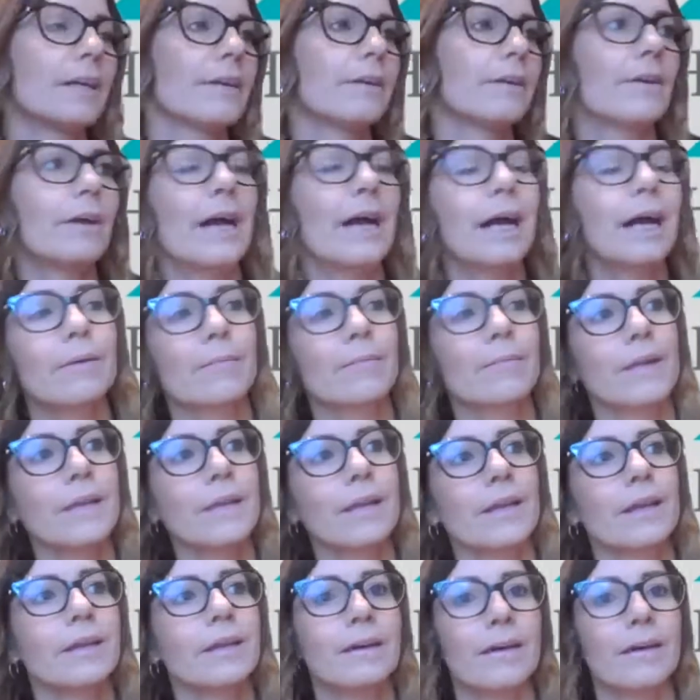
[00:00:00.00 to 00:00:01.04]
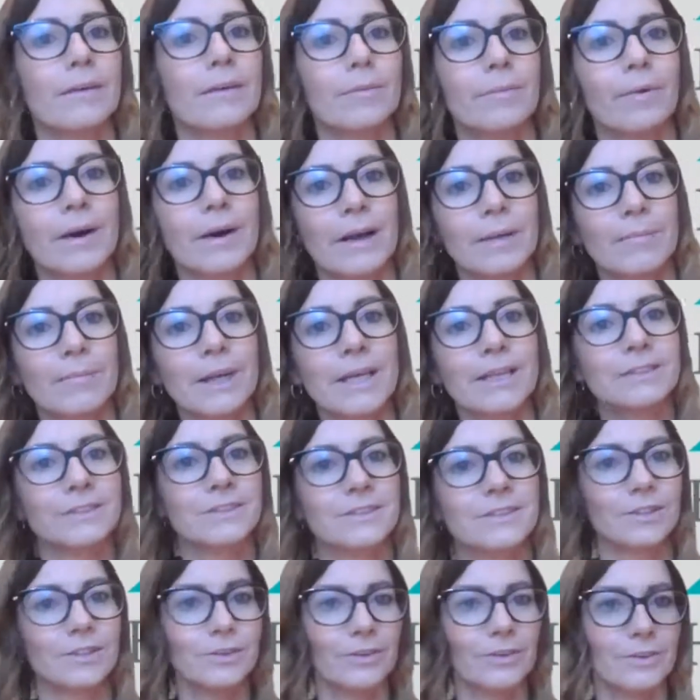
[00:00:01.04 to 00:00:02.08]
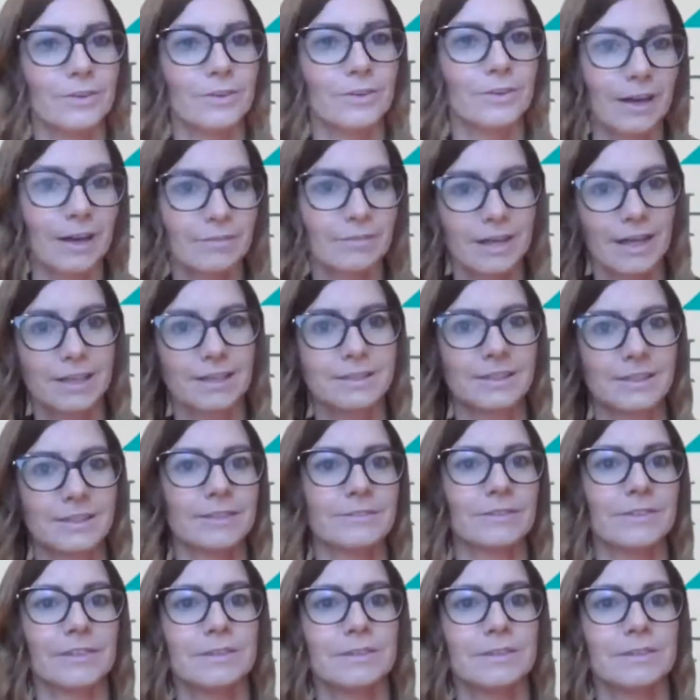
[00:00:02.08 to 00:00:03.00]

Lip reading: I don't know, how many IPs do you have active,